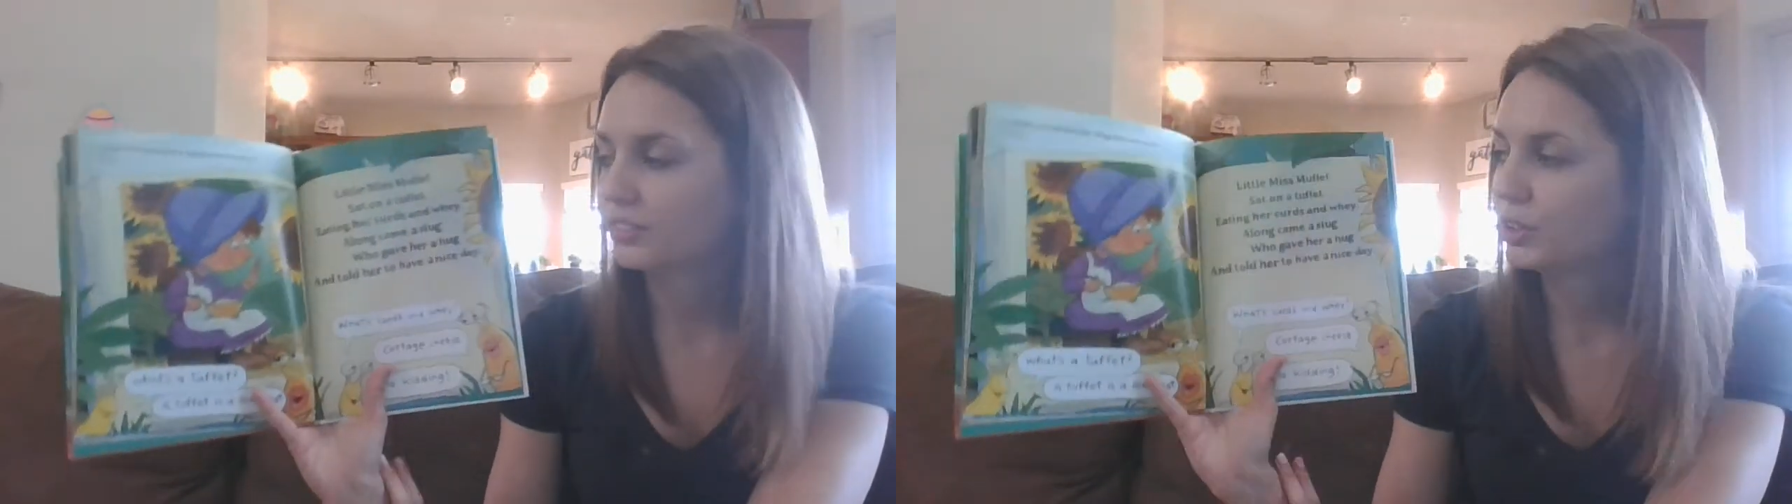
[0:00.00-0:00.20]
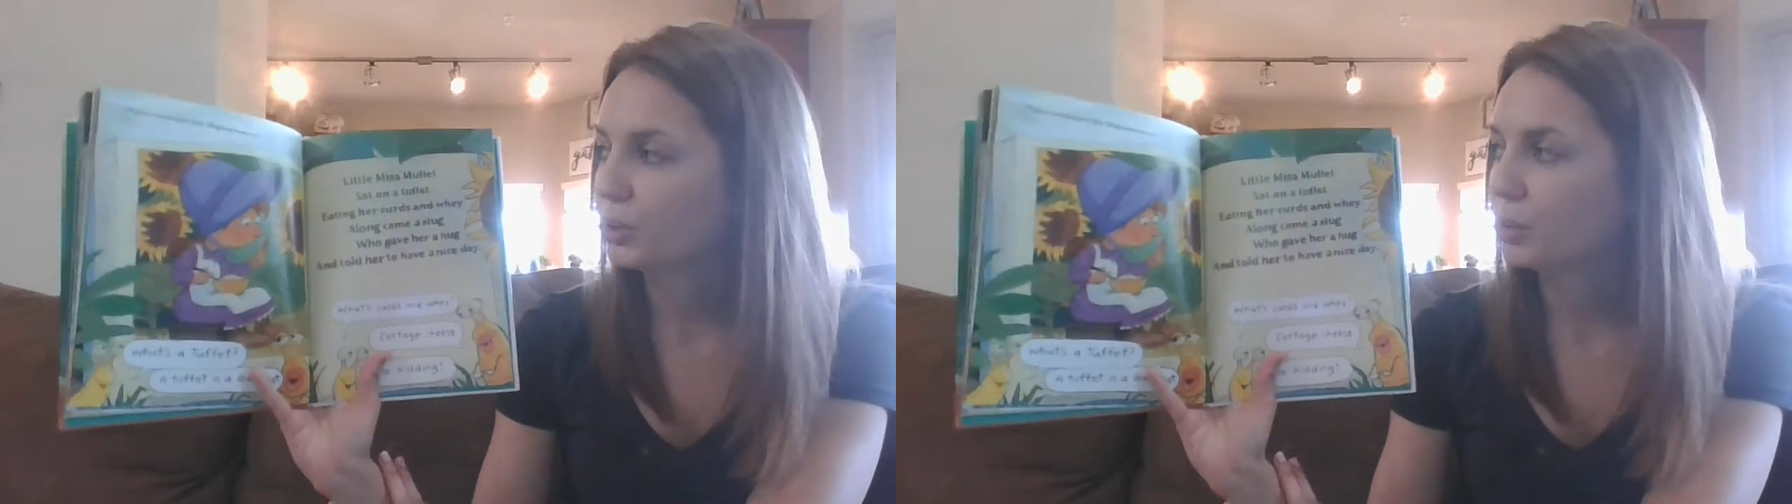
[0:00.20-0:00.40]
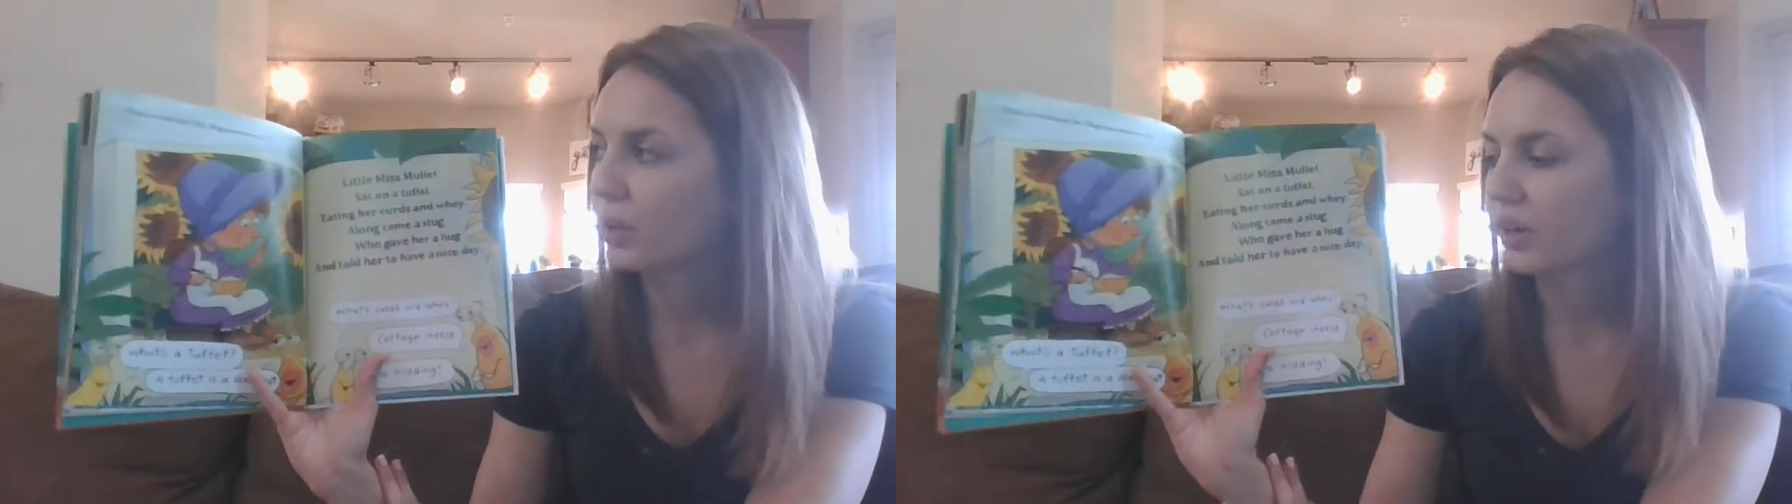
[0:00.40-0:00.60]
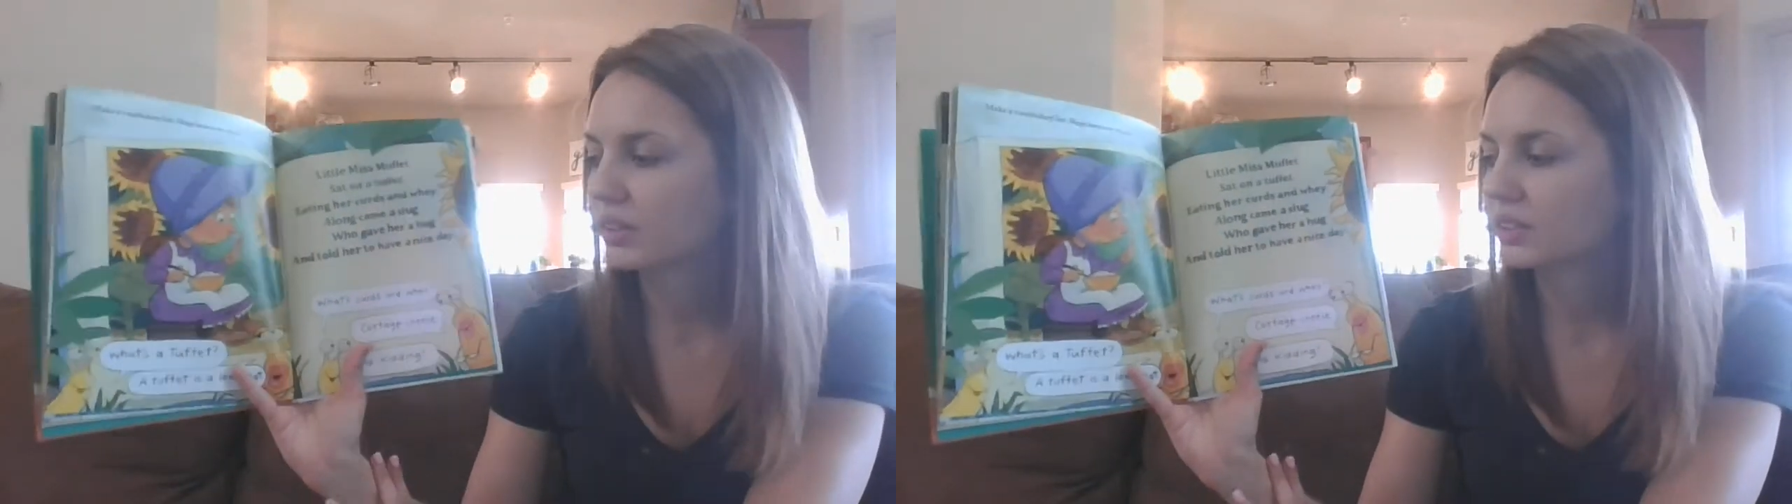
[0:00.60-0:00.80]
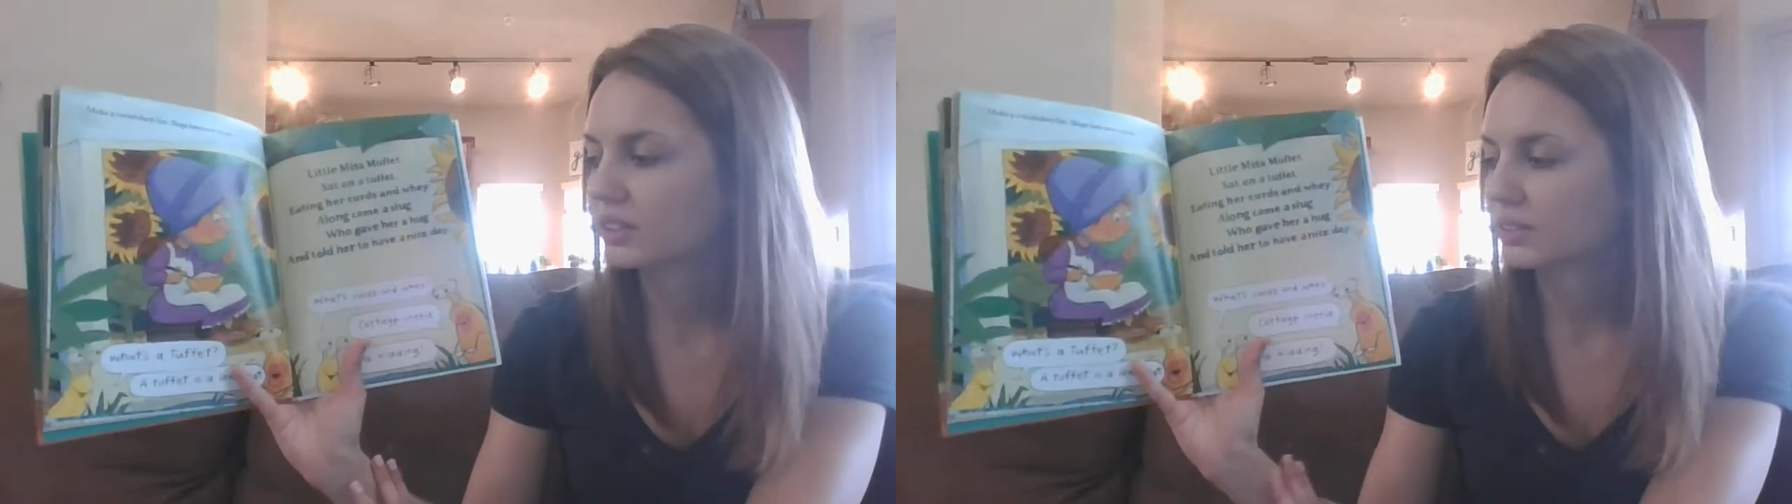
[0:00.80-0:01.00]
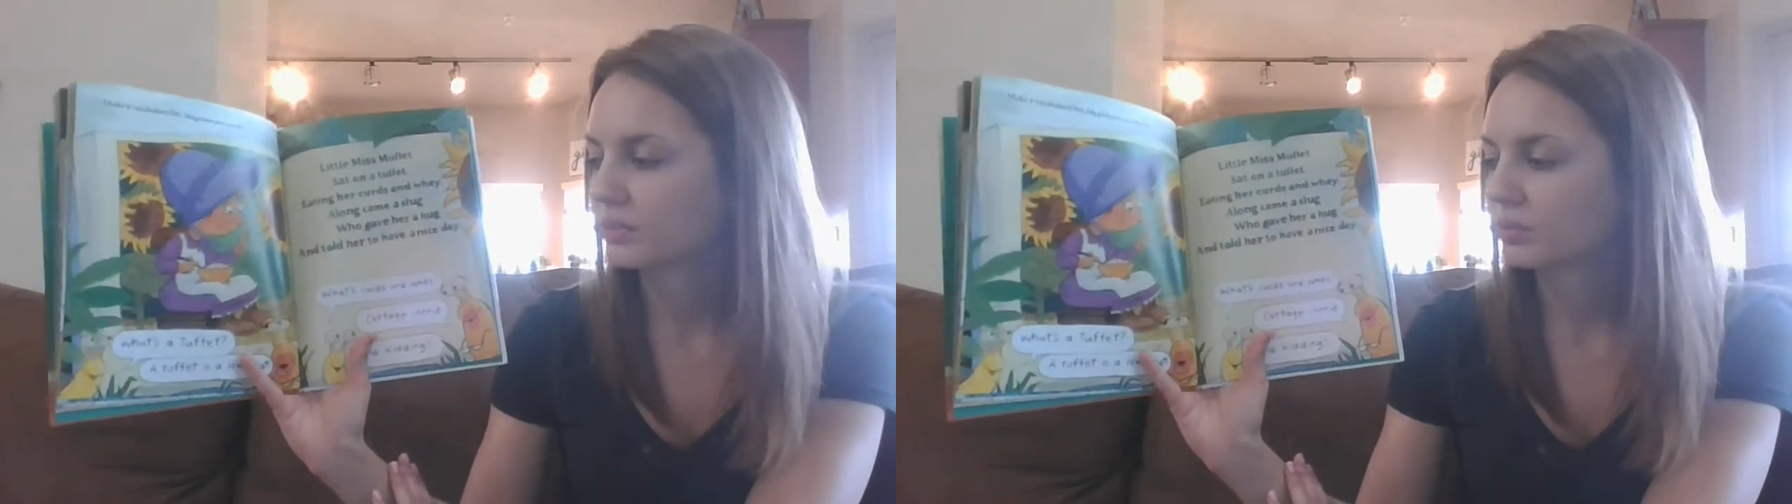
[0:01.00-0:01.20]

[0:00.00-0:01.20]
new words.